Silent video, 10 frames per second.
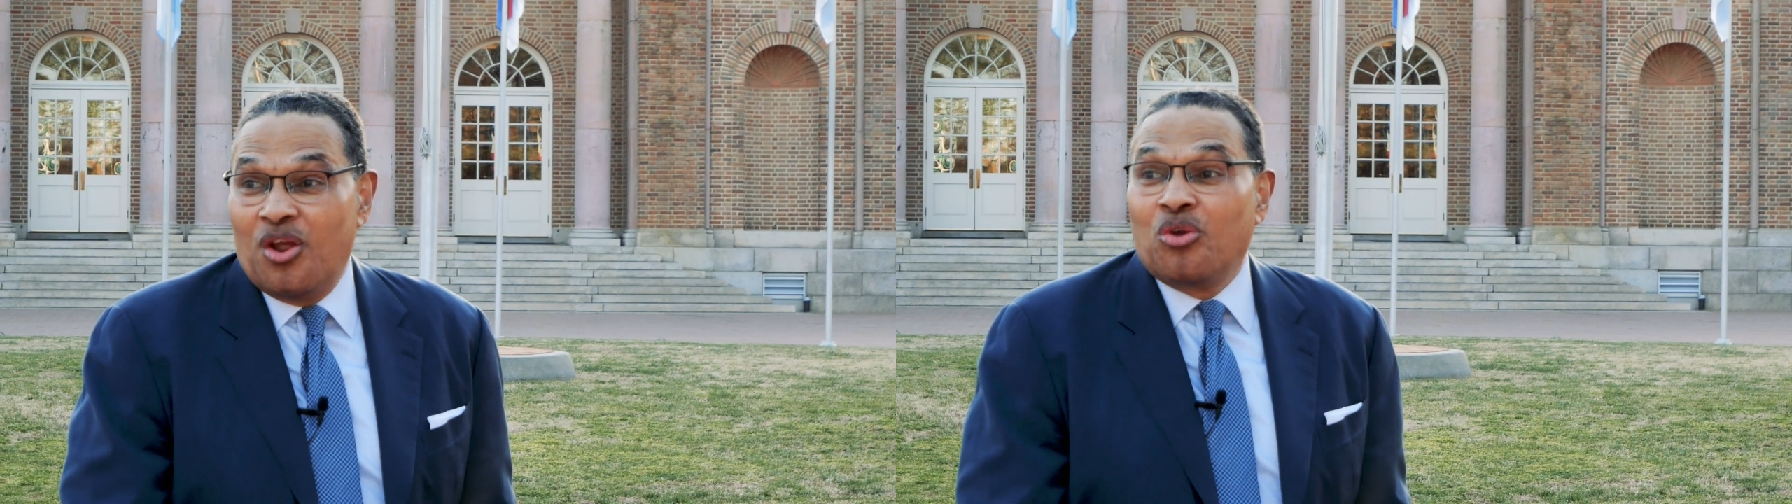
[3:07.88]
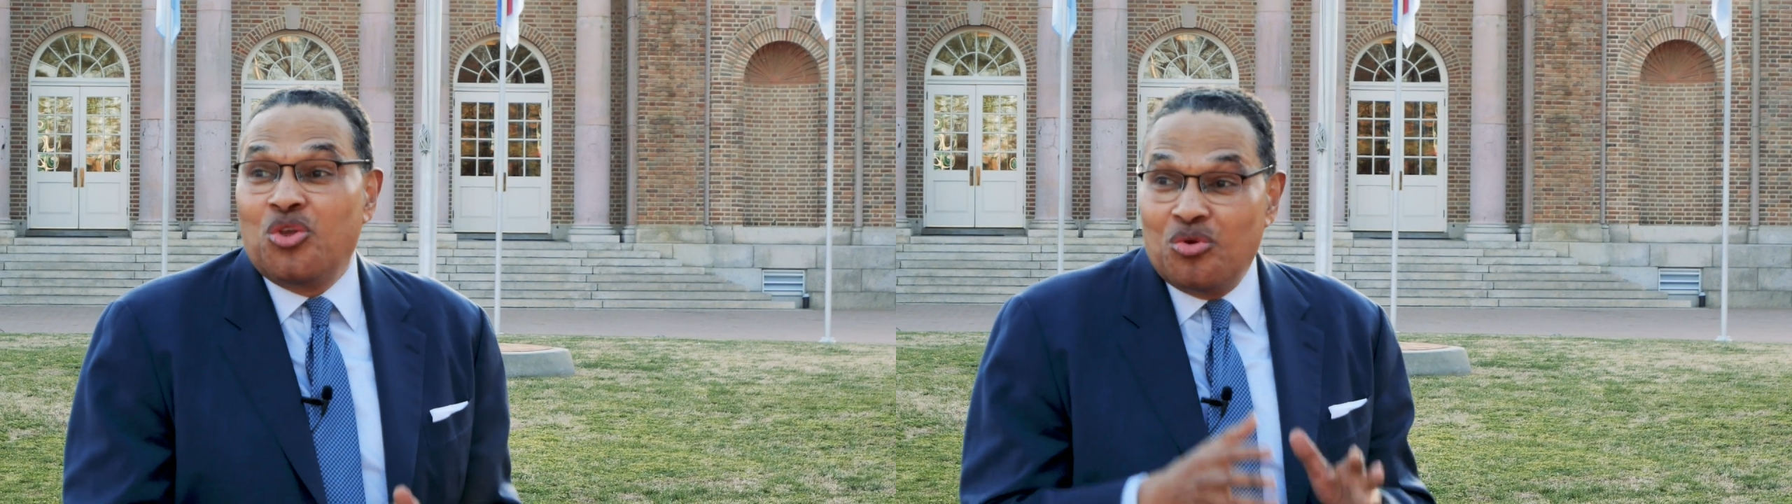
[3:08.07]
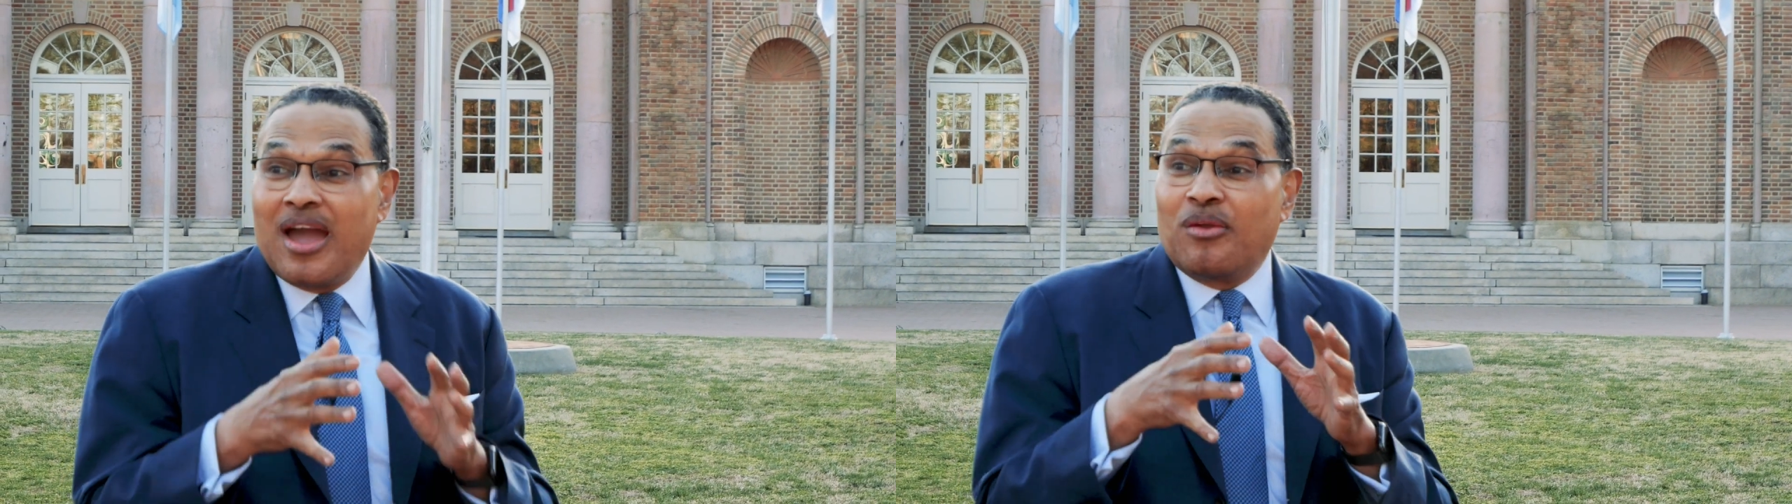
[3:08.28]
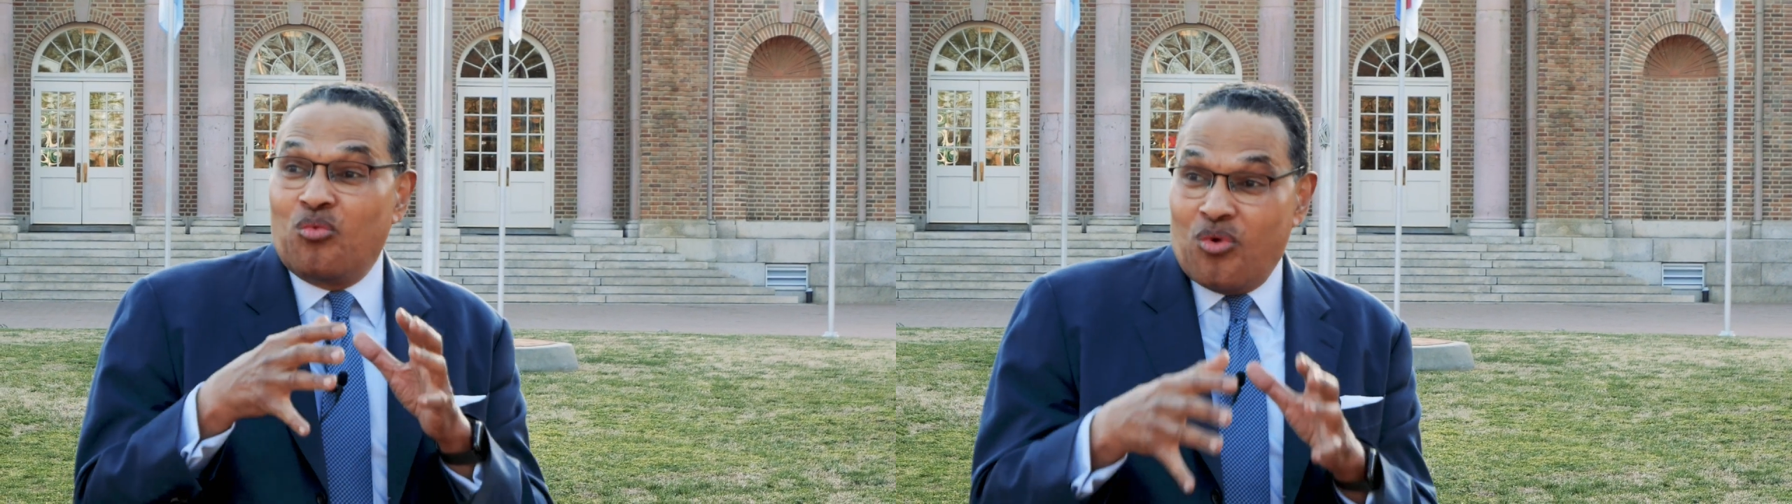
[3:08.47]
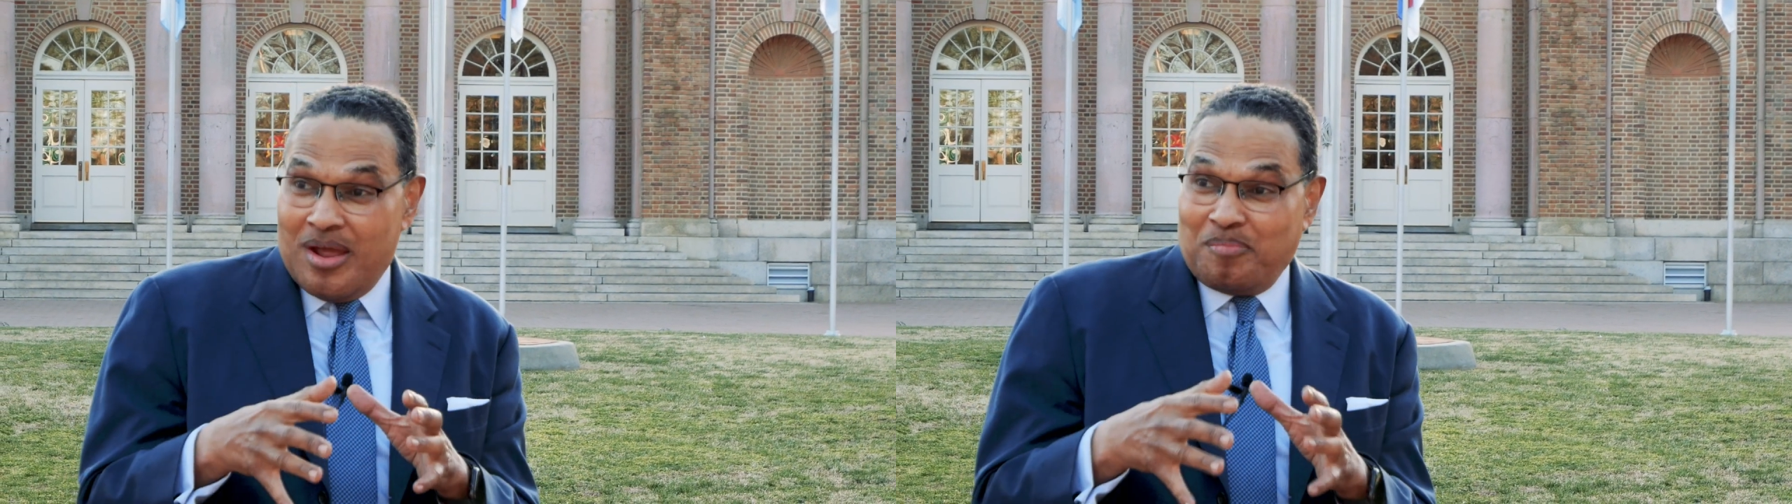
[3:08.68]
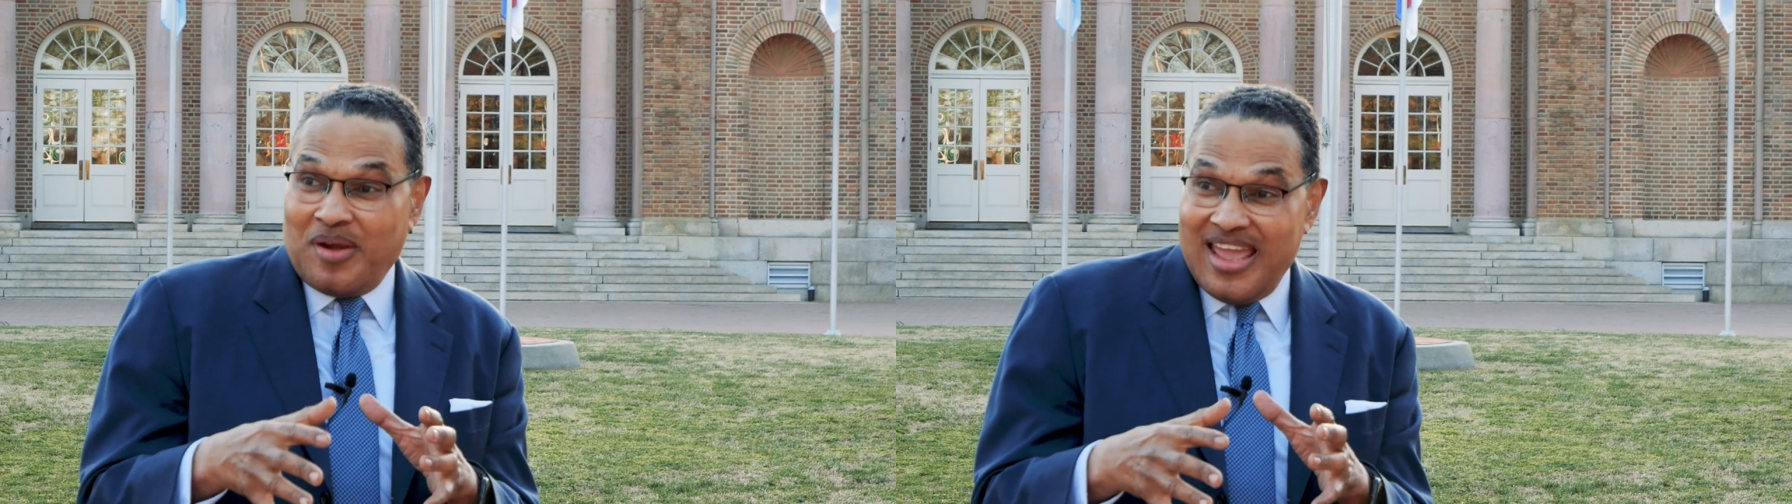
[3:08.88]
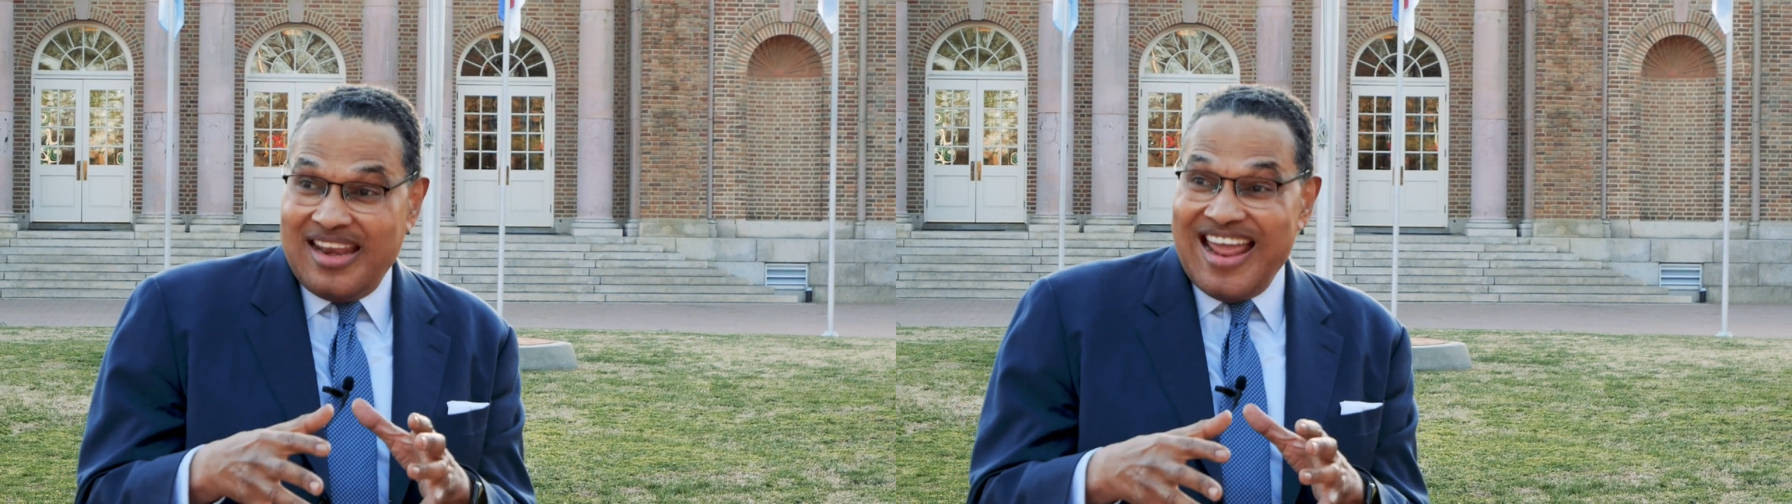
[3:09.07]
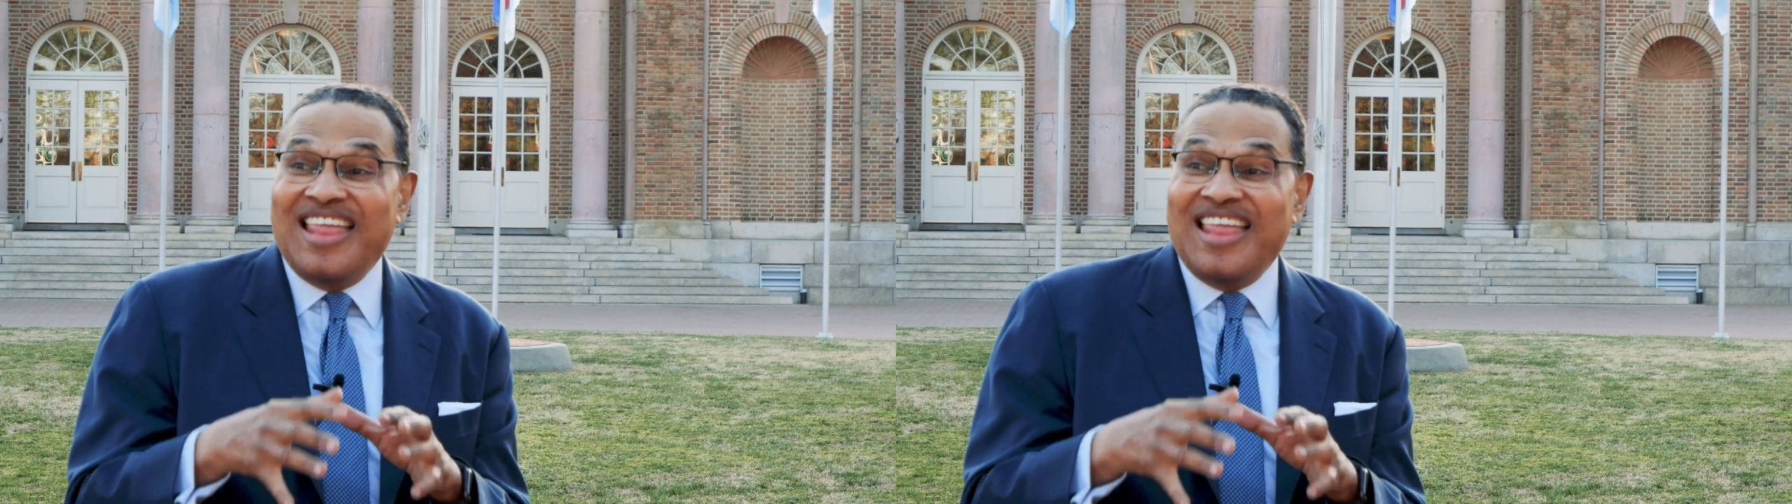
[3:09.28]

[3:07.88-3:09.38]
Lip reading: No, you got 1 plate